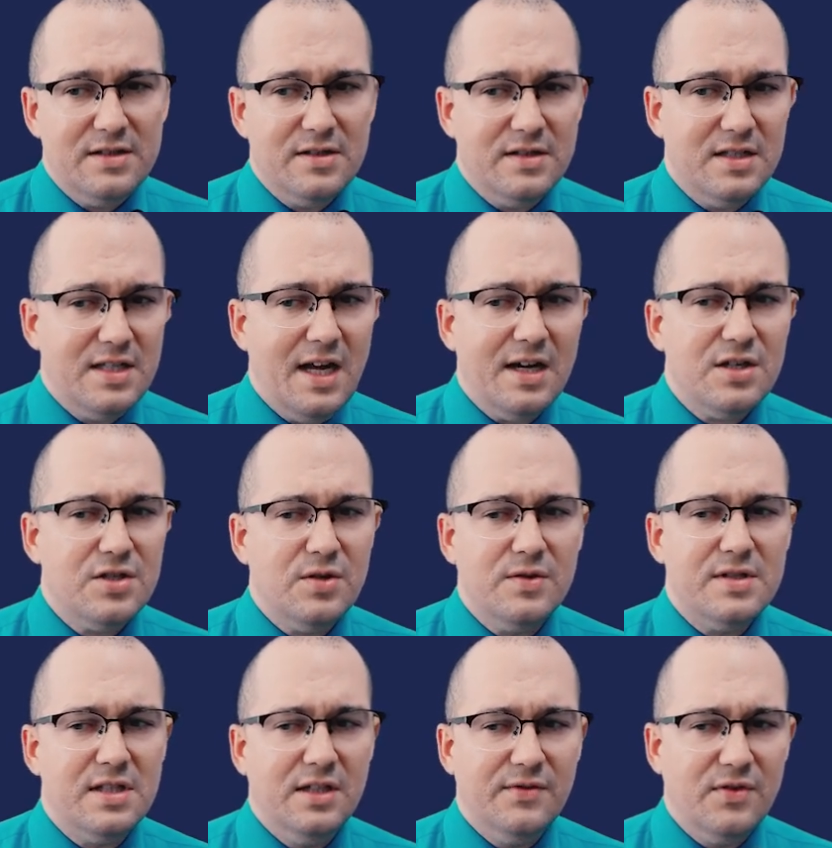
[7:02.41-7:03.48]
So the text shows
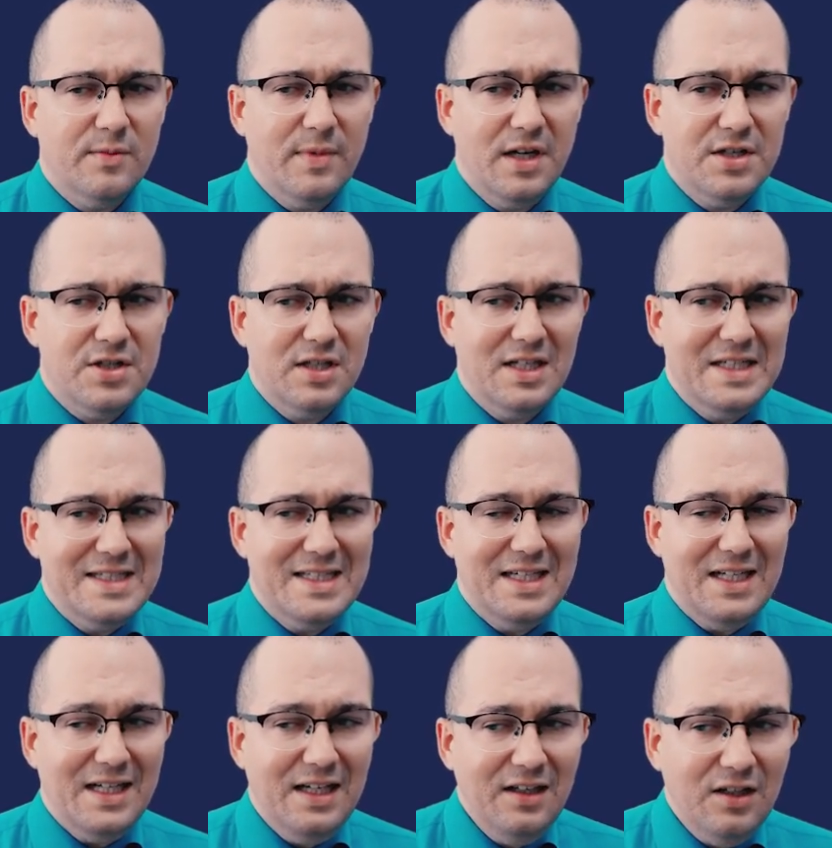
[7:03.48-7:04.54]
the information is
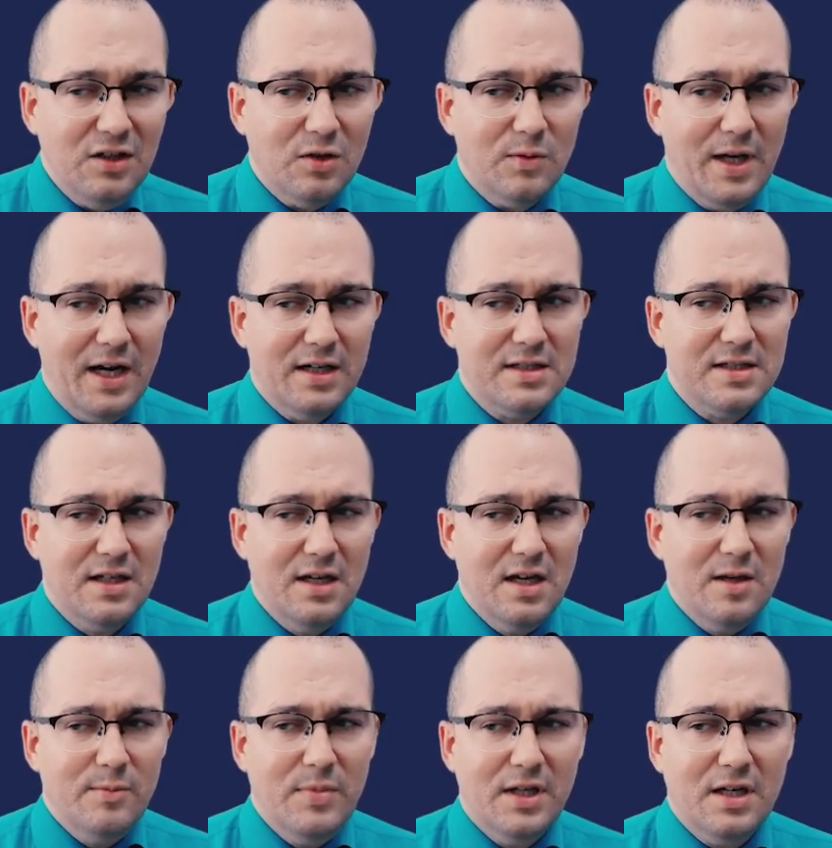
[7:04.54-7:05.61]
incorrect
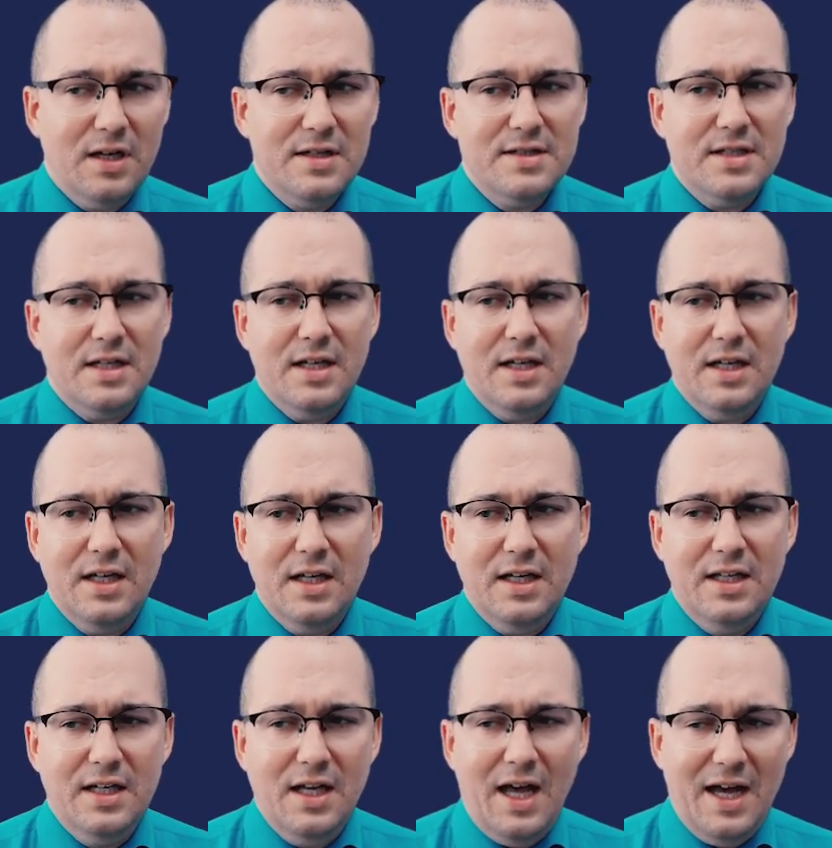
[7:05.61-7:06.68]
because
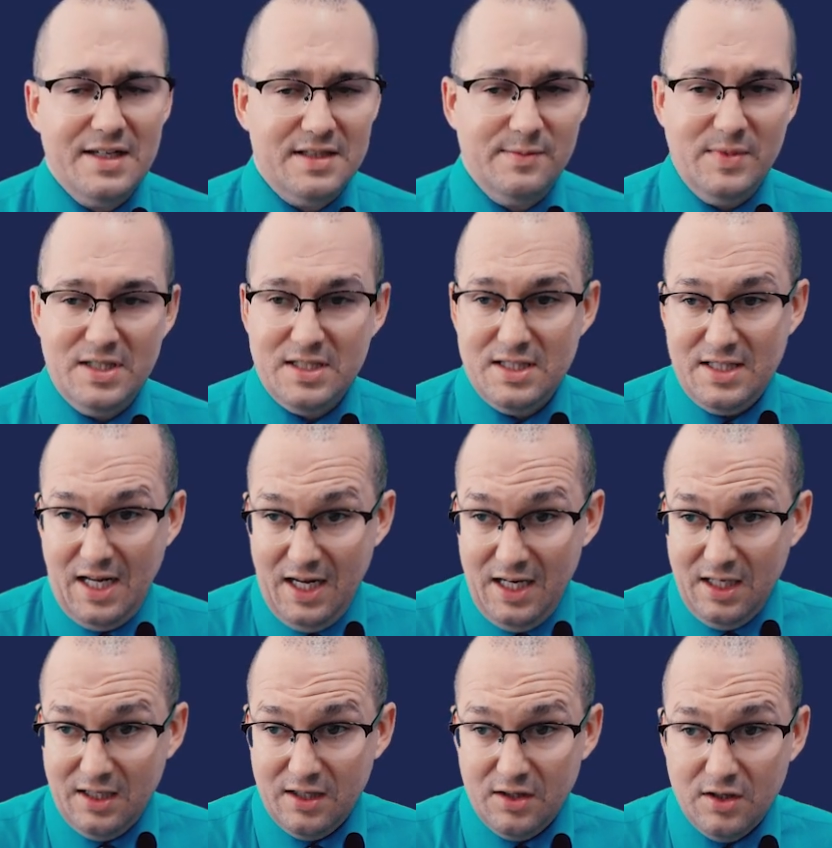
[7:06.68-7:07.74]
it has a
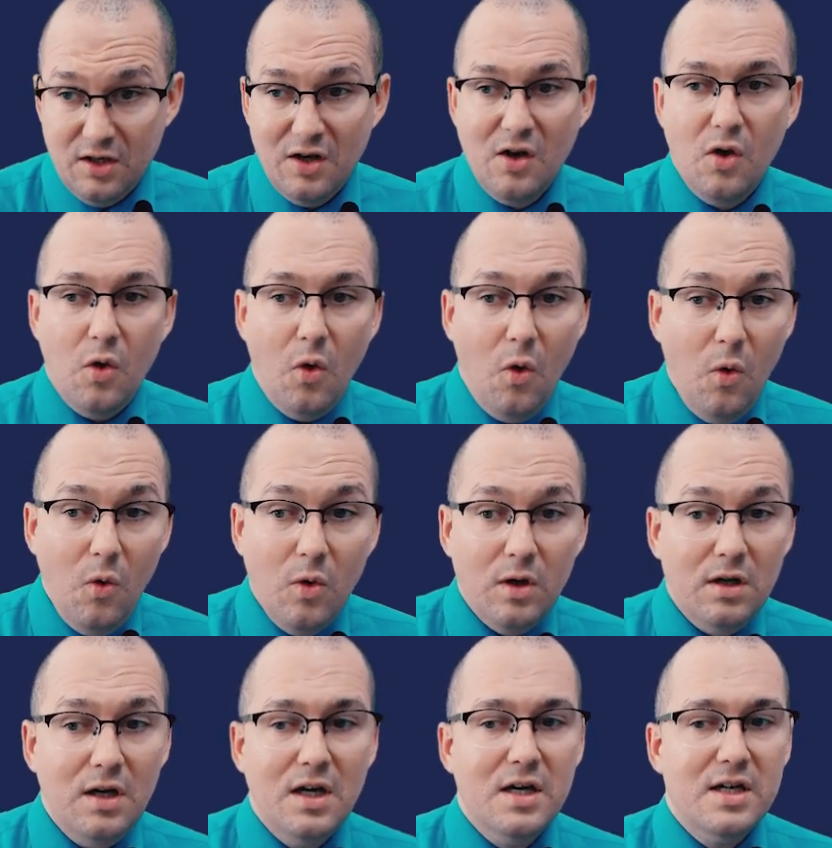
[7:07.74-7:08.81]
mistake,
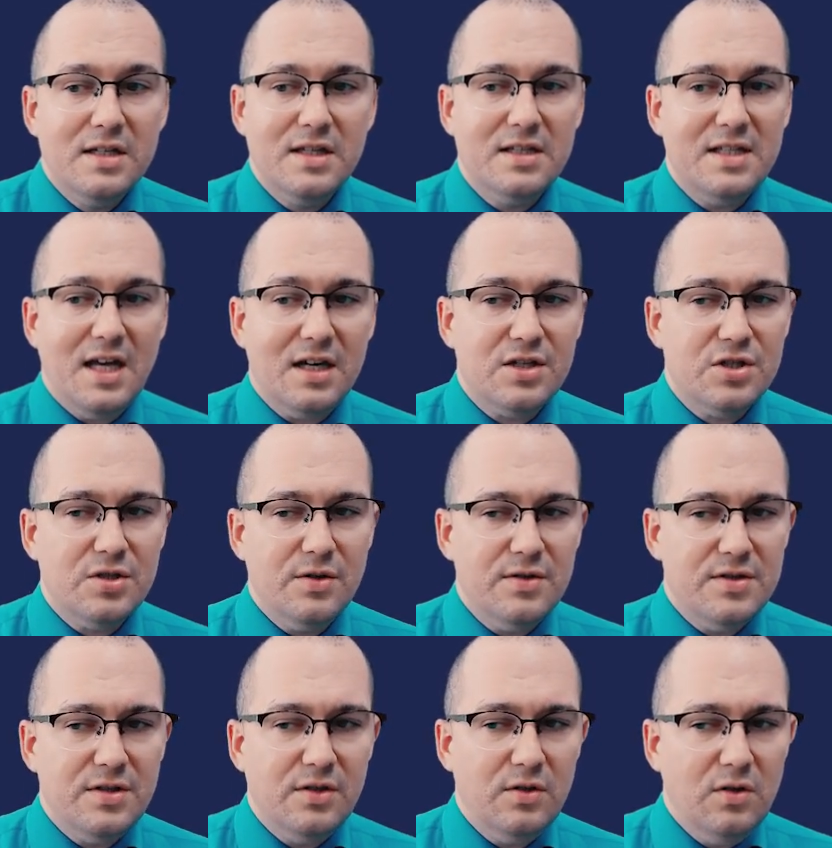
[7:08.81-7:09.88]
or the text
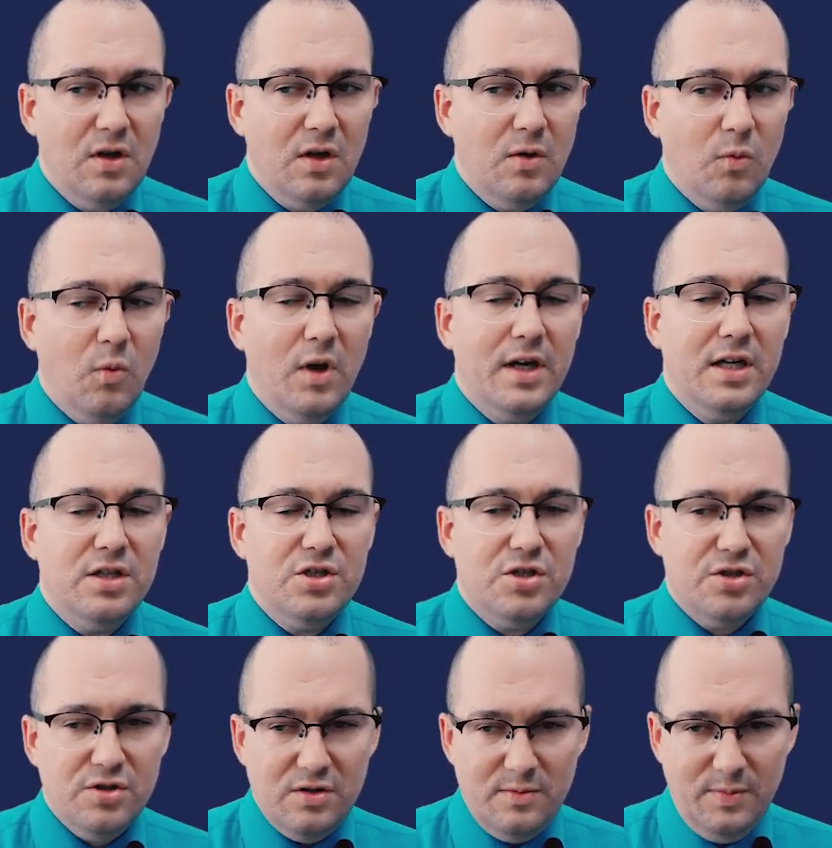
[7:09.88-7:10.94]
shows you what it
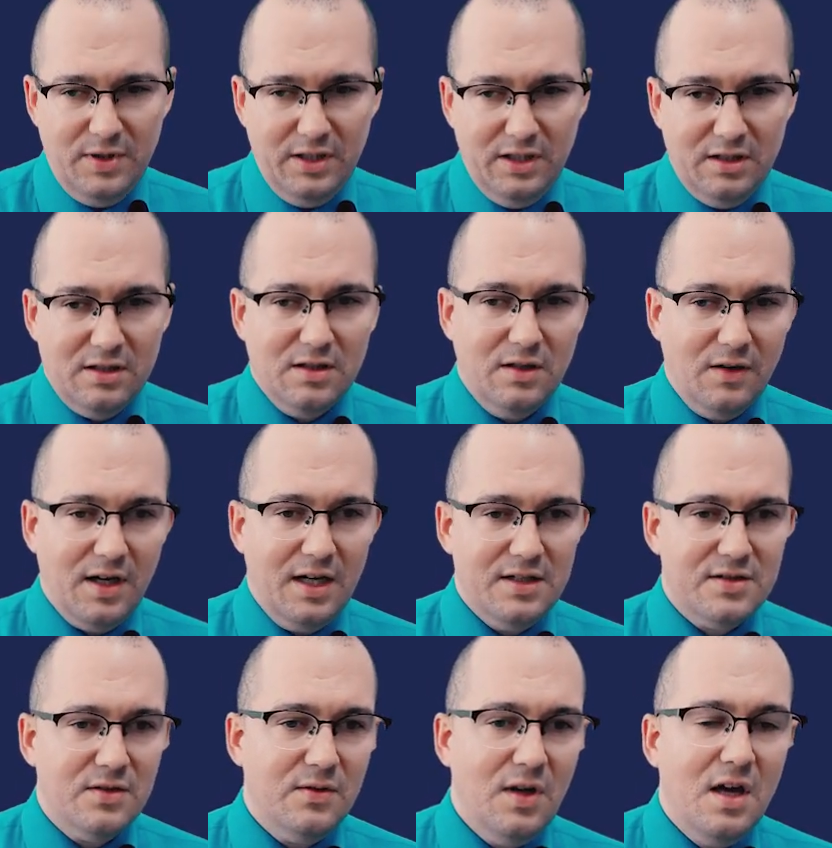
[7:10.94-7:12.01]
should be, okay?
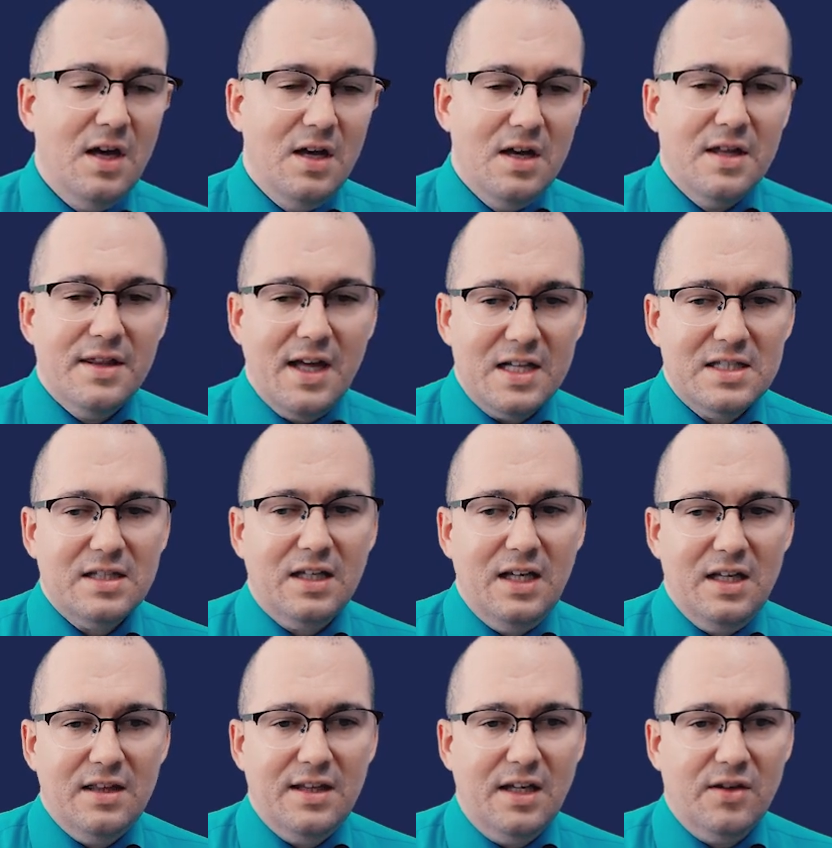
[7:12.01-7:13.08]
So that's the
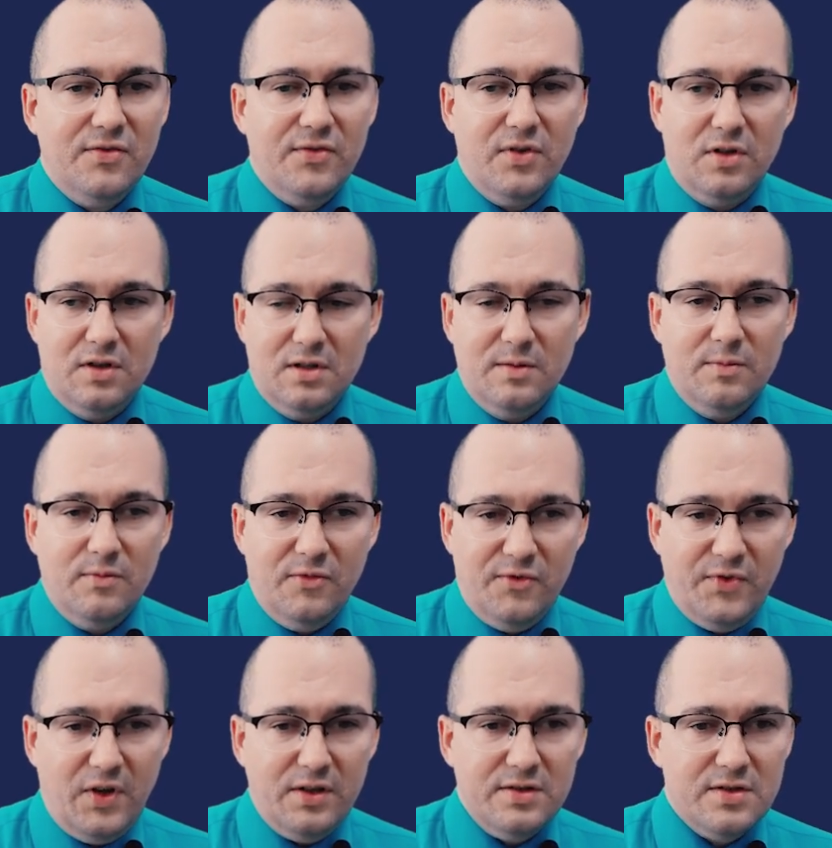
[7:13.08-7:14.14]
key thing for
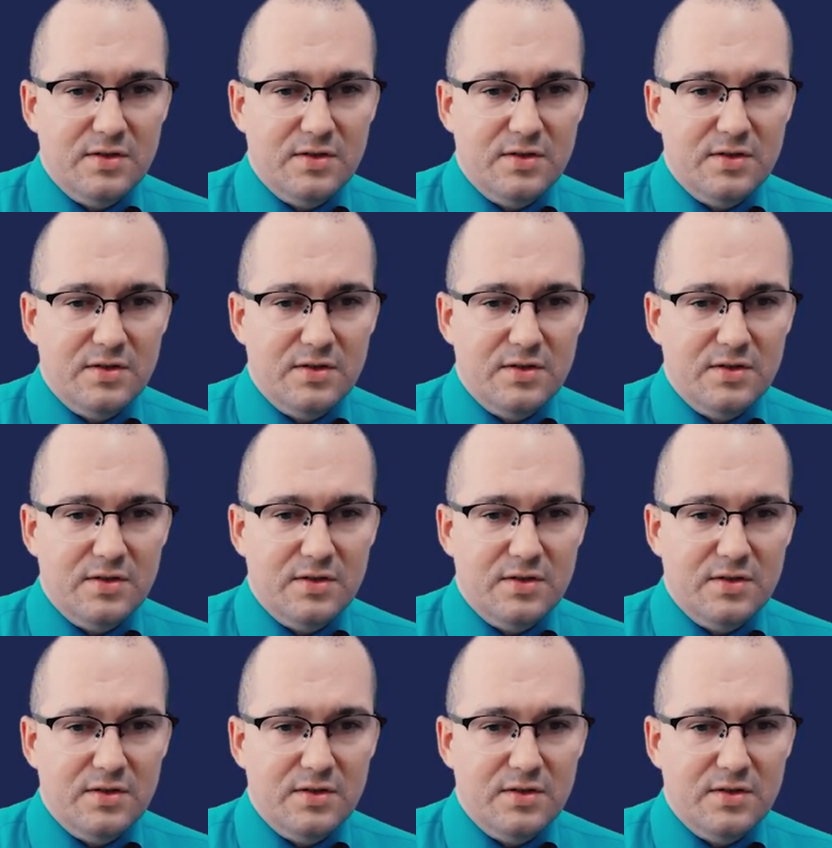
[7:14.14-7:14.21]
false.